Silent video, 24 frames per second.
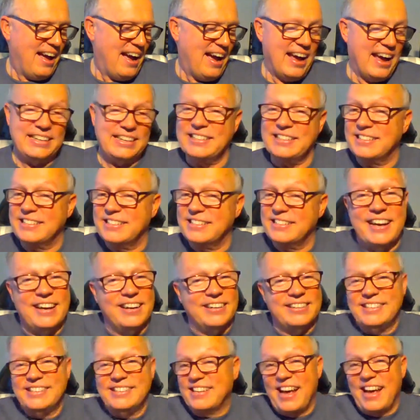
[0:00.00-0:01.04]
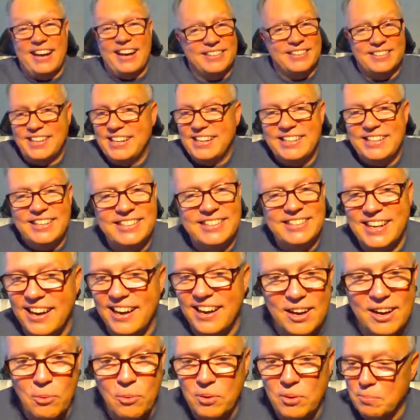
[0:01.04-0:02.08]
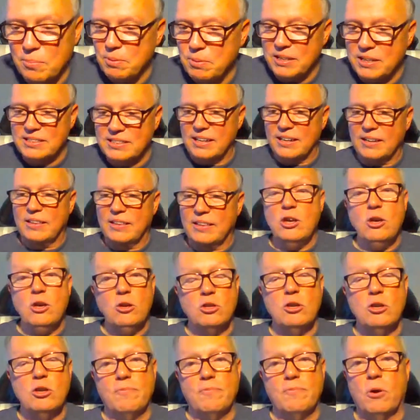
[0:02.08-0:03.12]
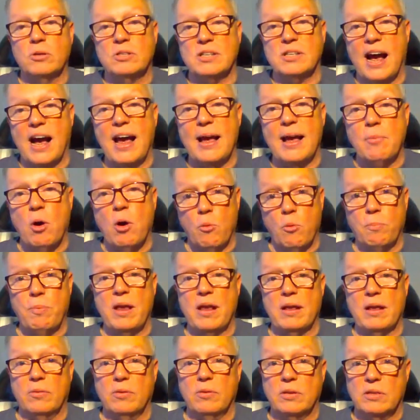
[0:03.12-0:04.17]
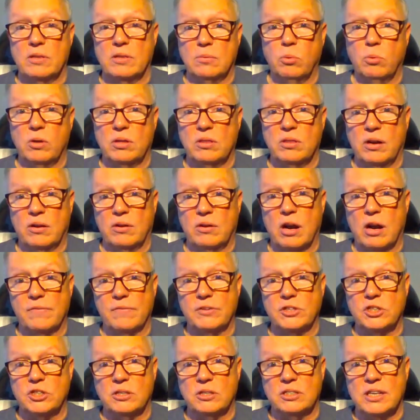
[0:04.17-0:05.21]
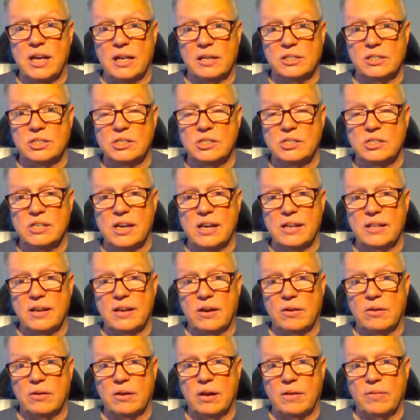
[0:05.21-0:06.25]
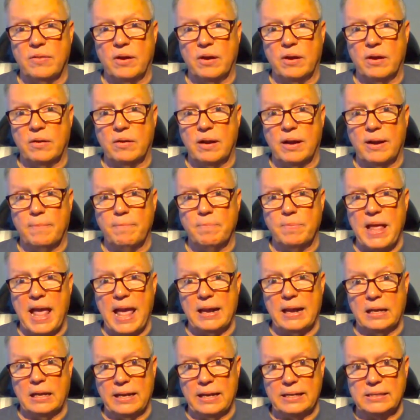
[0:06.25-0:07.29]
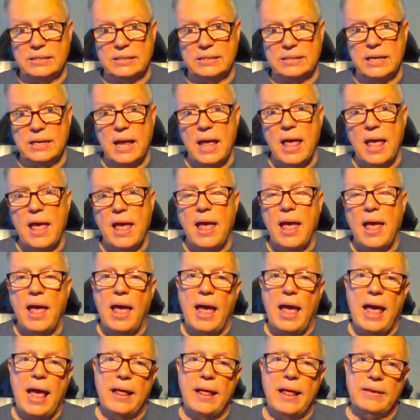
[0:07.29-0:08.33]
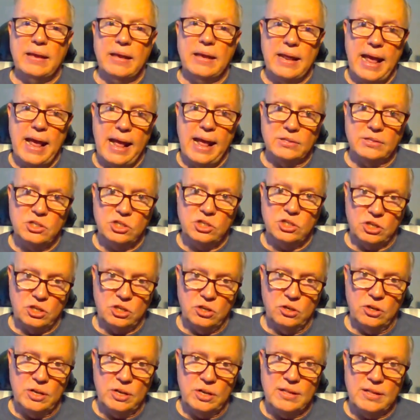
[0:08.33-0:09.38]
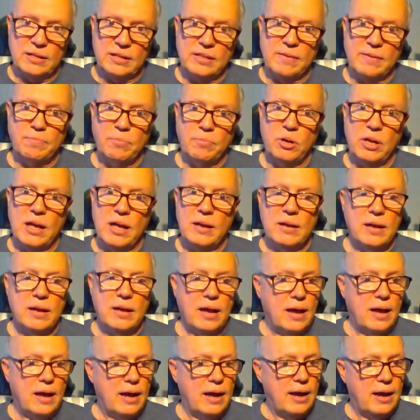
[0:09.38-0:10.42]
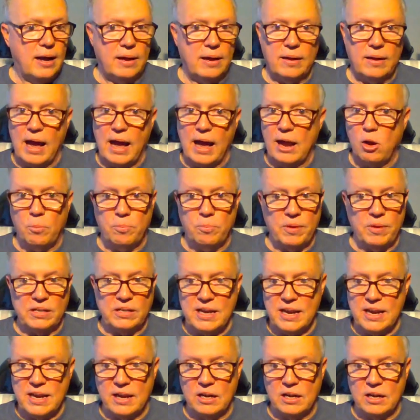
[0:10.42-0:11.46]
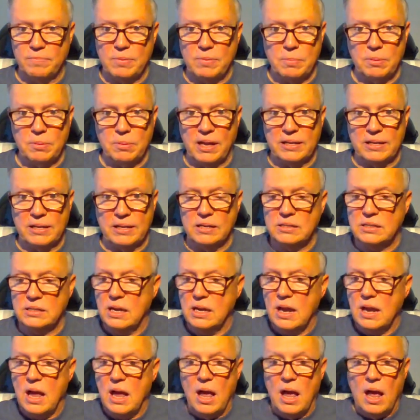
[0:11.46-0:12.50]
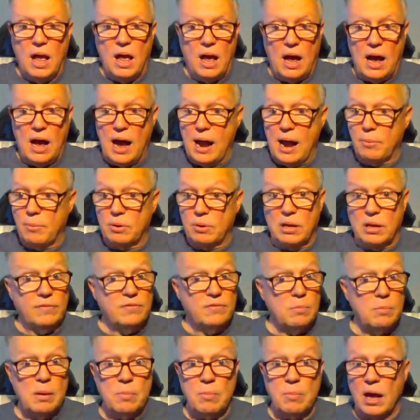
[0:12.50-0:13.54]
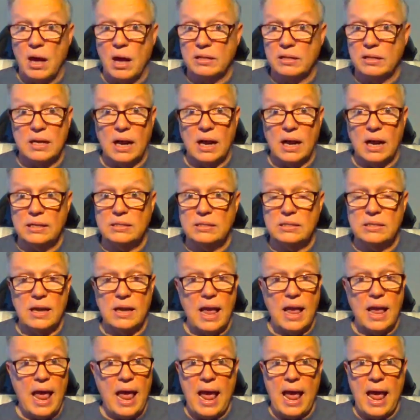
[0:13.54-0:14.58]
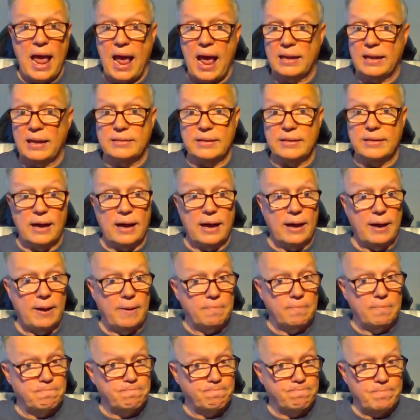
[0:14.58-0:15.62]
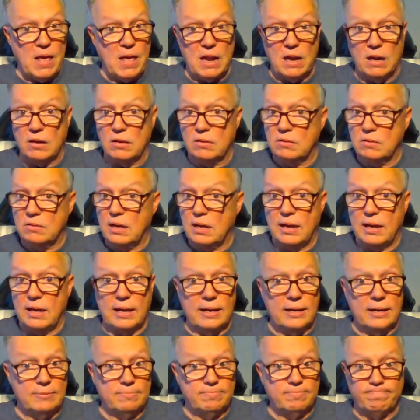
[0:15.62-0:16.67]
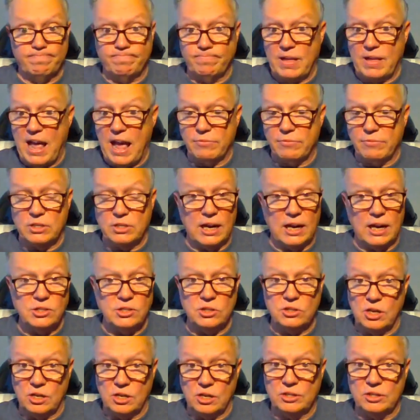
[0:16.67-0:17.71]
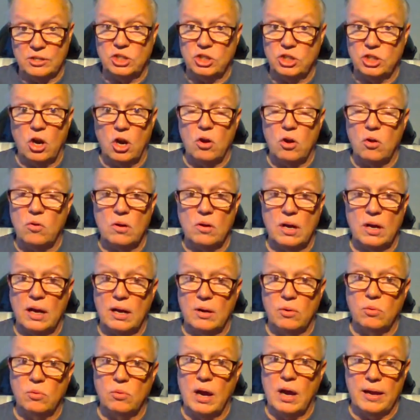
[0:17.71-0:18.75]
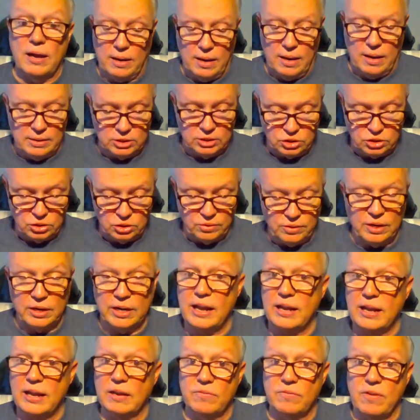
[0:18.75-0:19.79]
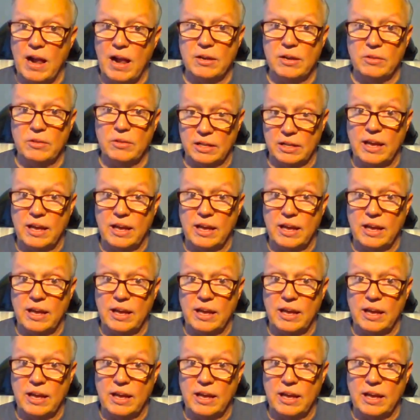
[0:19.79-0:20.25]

I just, you know, he's got to go with it. But the YouTube folks, I'm hoping that with their artificial intelligence and their analytics and the enhanced security that they put in, I hope they take care of people like this. I would love to be monetized, and you know, advertisers on this show, I'm sure they're getting value.